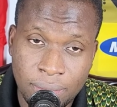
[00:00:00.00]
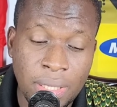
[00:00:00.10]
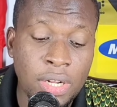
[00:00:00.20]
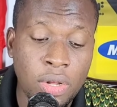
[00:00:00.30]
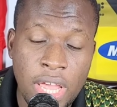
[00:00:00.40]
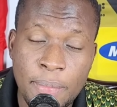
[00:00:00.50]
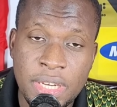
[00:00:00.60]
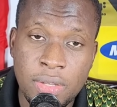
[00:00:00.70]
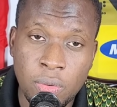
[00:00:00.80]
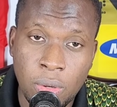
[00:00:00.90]
Many lawyer be
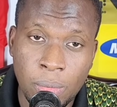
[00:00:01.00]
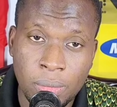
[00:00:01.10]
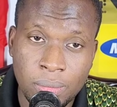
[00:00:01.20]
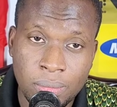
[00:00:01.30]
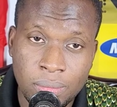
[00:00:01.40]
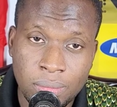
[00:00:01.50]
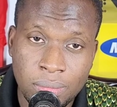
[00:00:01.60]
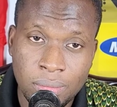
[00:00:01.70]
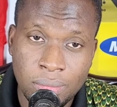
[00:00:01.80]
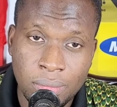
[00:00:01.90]
din komo.
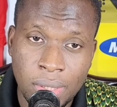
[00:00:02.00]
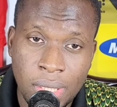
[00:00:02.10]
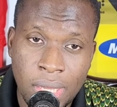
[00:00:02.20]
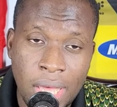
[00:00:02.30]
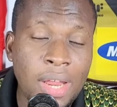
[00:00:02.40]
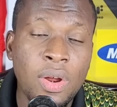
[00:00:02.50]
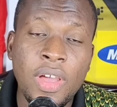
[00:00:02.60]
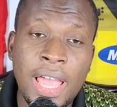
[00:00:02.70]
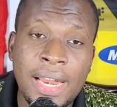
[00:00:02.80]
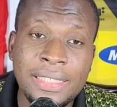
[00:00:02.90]
And
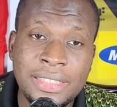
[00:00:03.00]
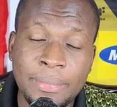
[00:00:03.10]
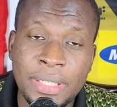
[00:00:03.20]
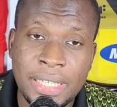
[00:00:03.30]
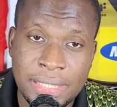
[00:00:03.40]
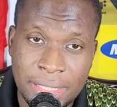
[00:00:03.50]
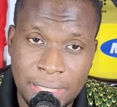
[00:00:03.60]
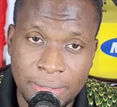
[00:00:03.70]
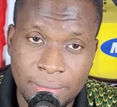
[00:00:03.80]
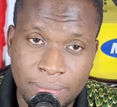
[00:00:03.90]
lawyer na semne
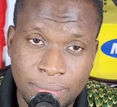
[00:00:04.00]
say